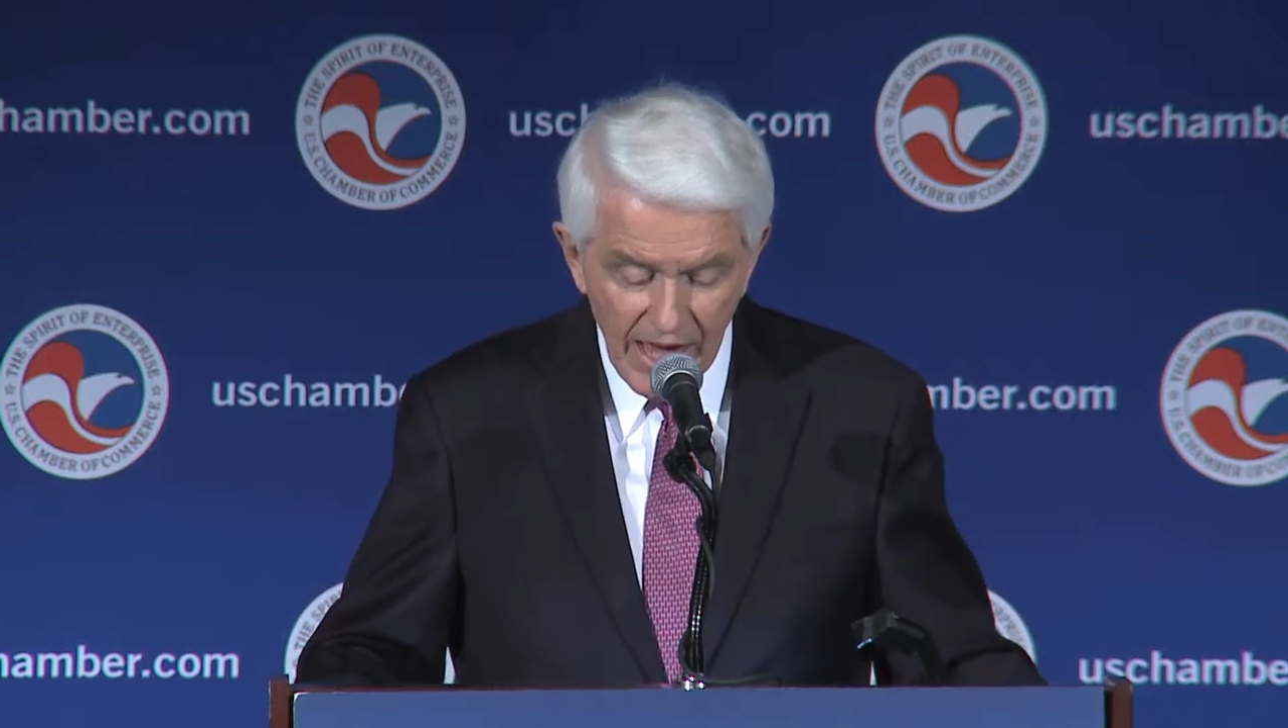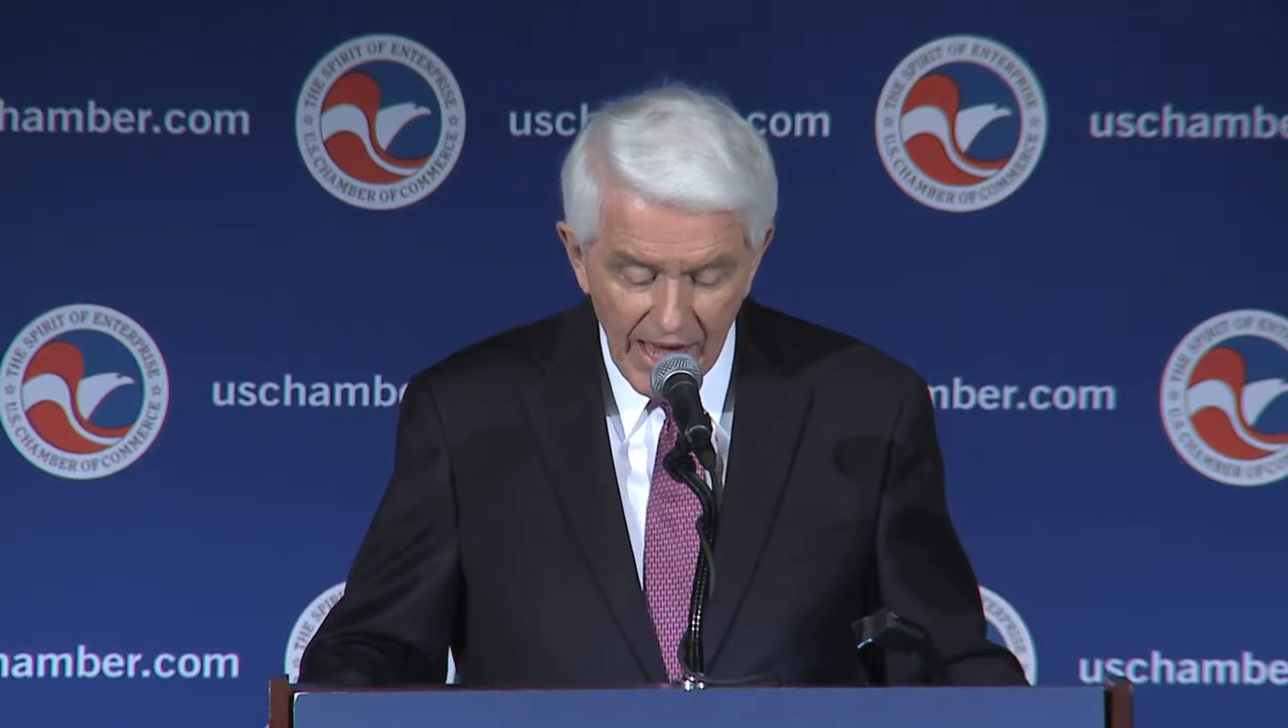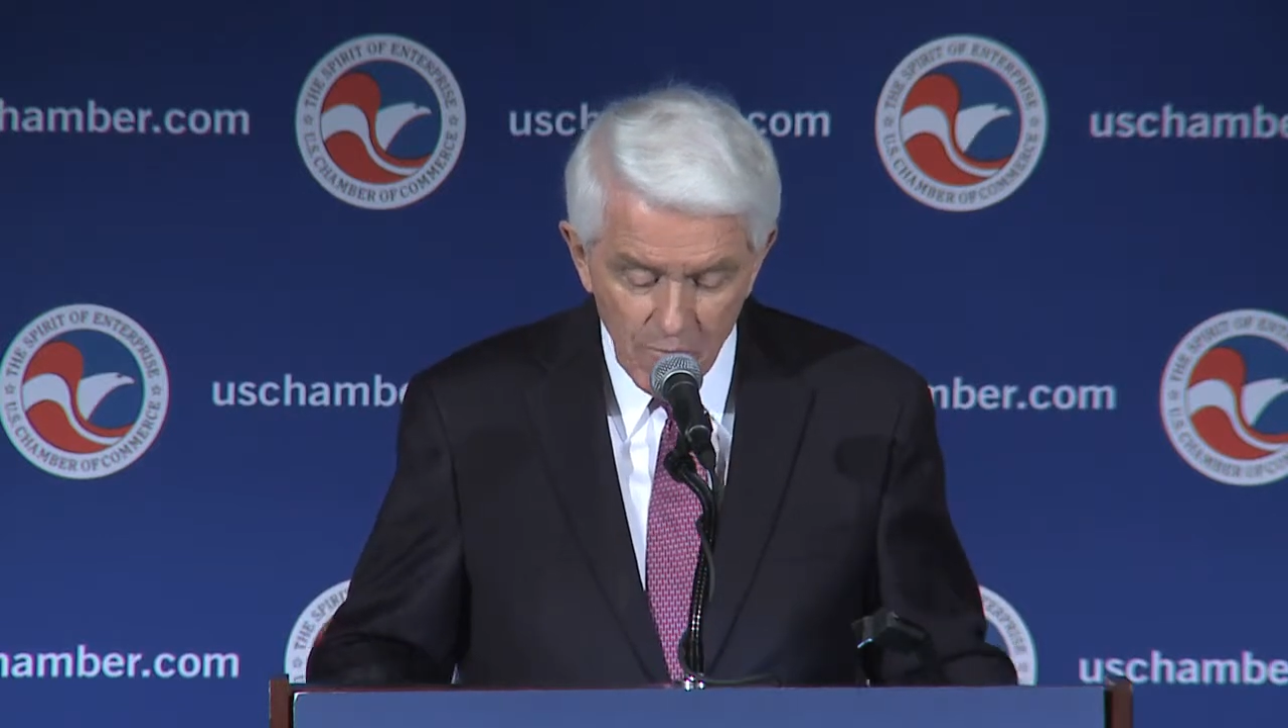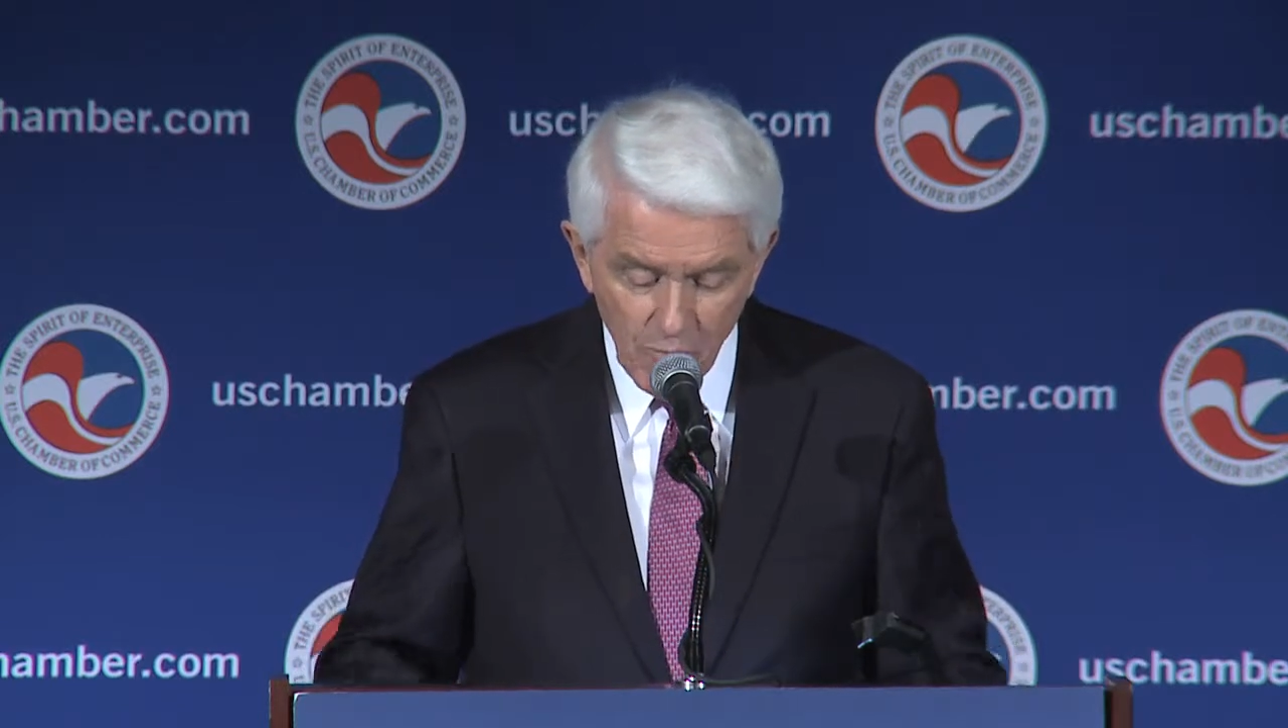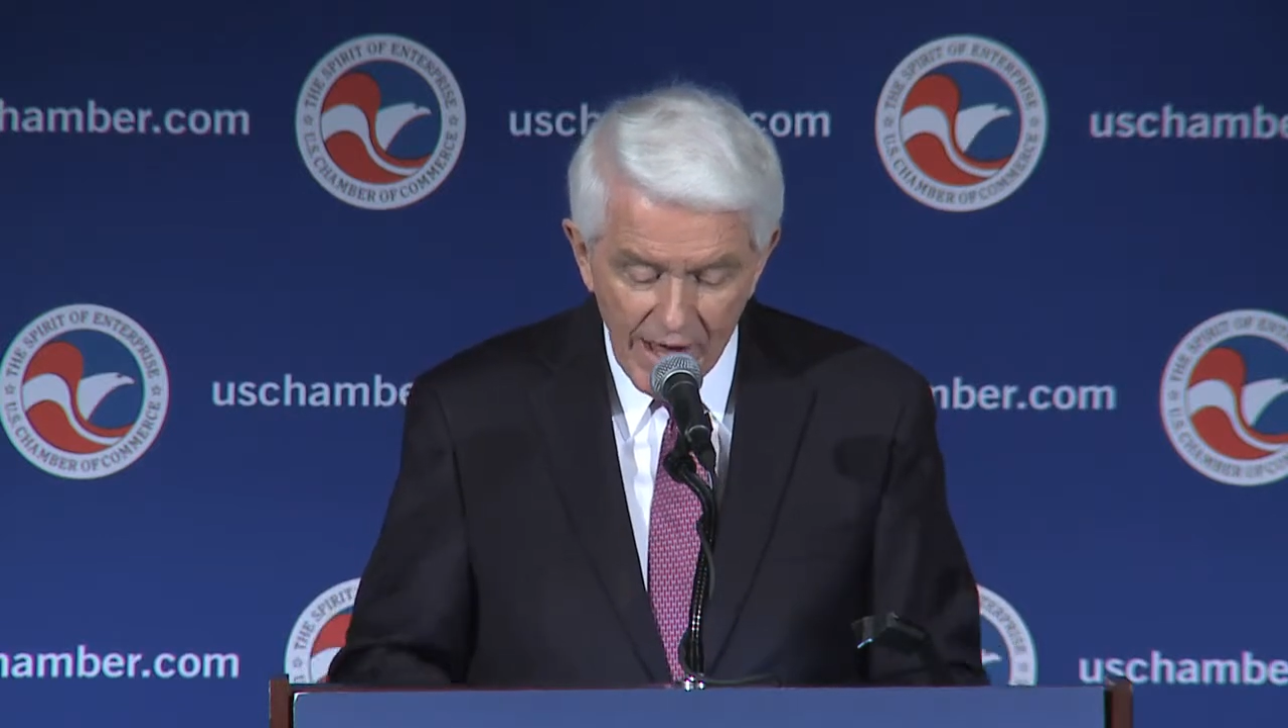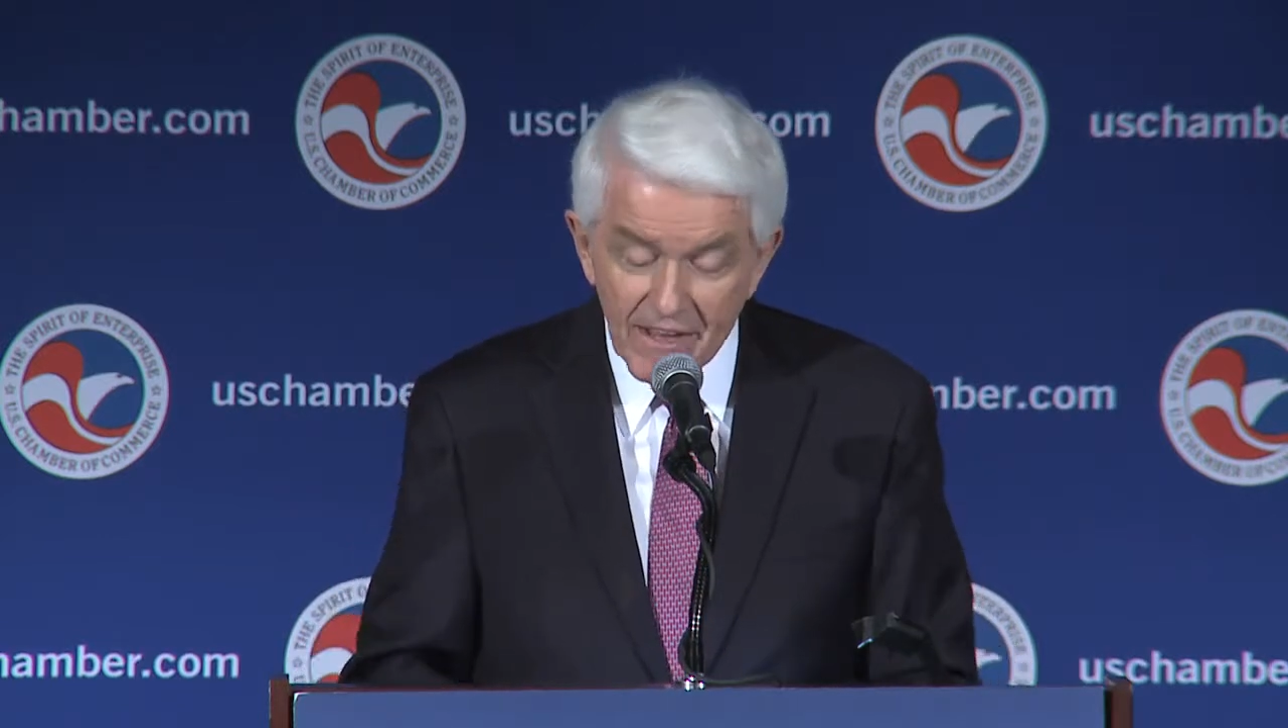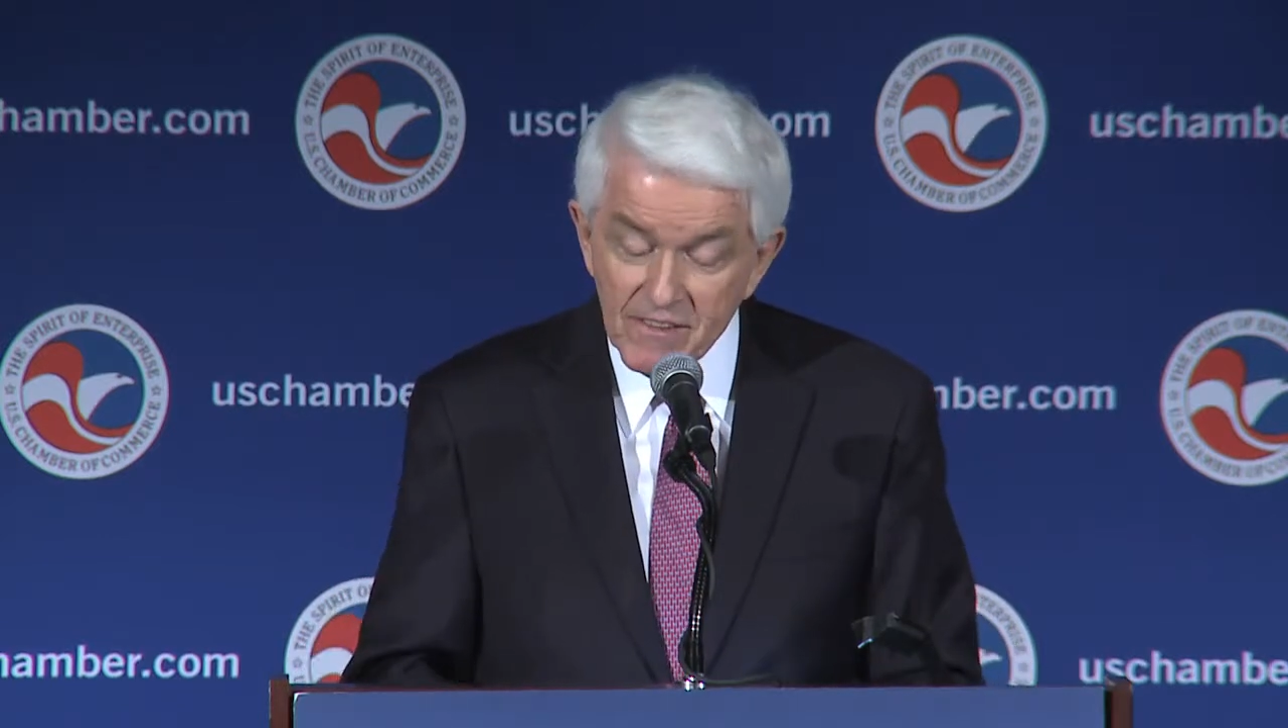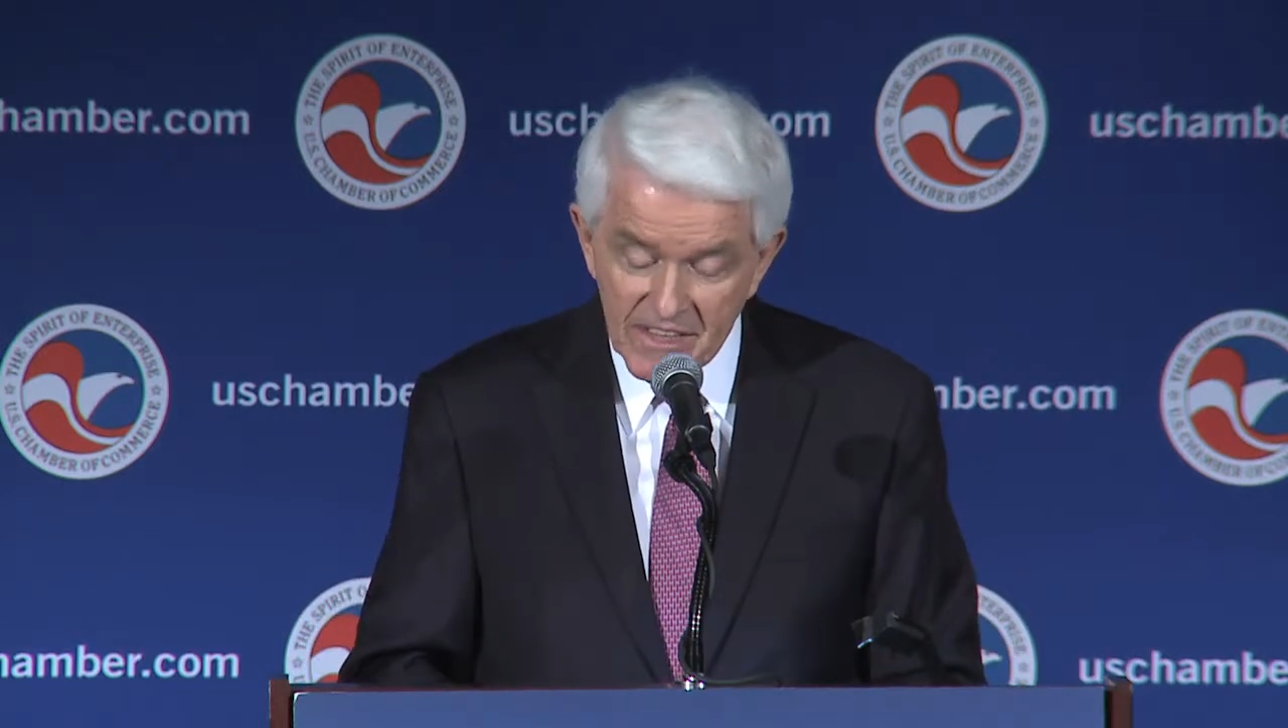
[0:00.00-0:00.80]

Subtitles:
And when